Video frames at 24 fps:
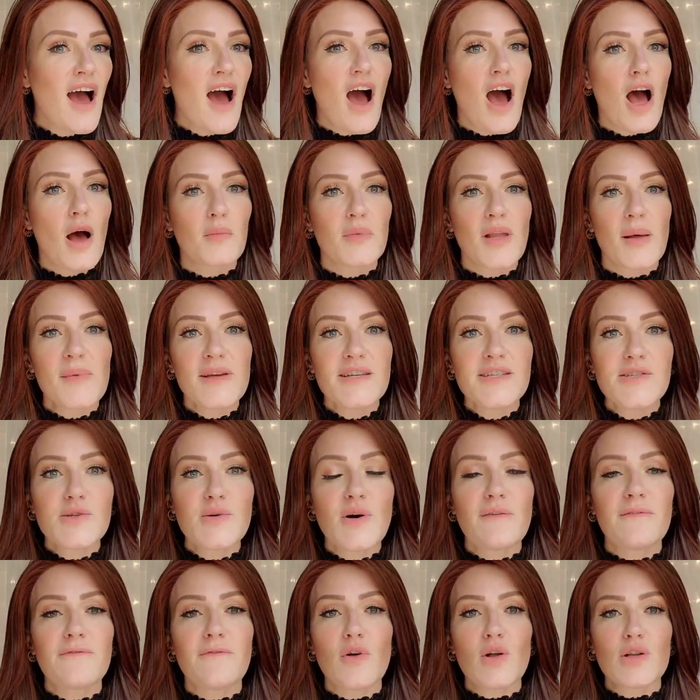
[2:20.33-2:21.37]
Um, let me do
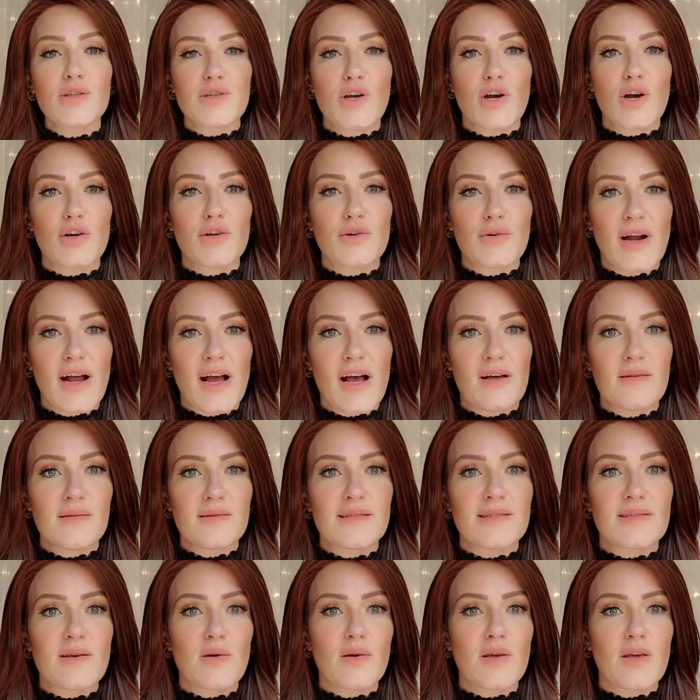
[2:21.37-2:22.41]
a full turnaround
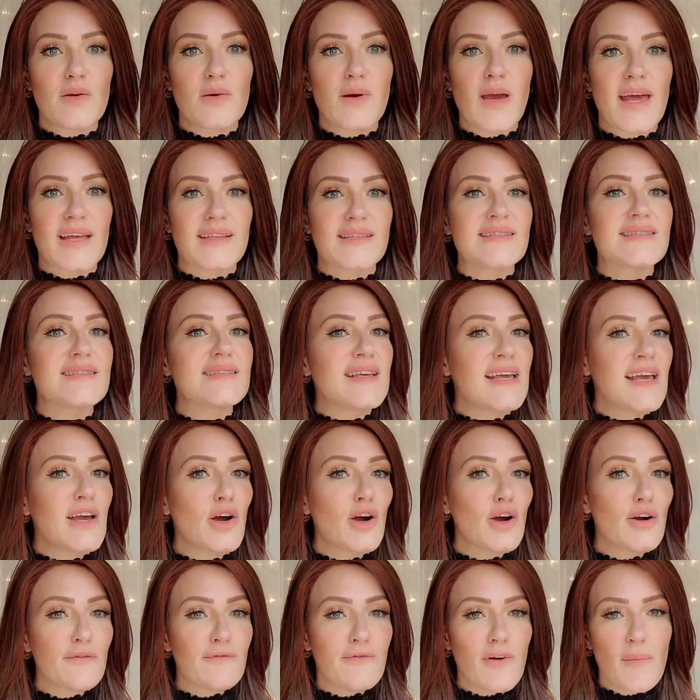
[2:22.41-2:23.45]
so you can see
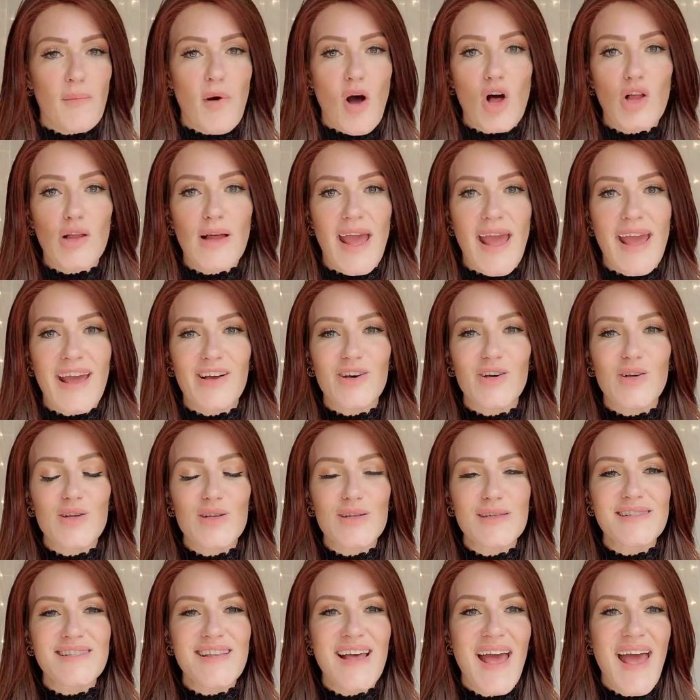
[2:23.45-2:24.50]
her from all
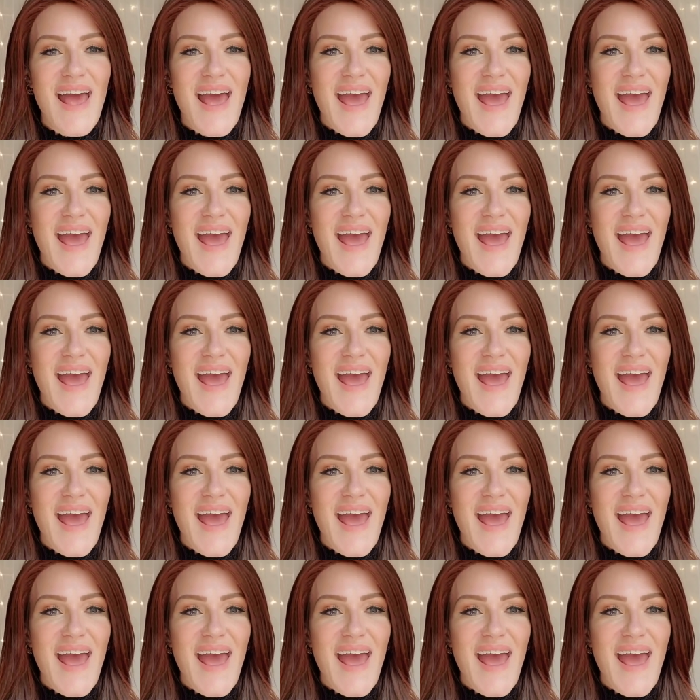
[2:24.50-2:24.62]
angles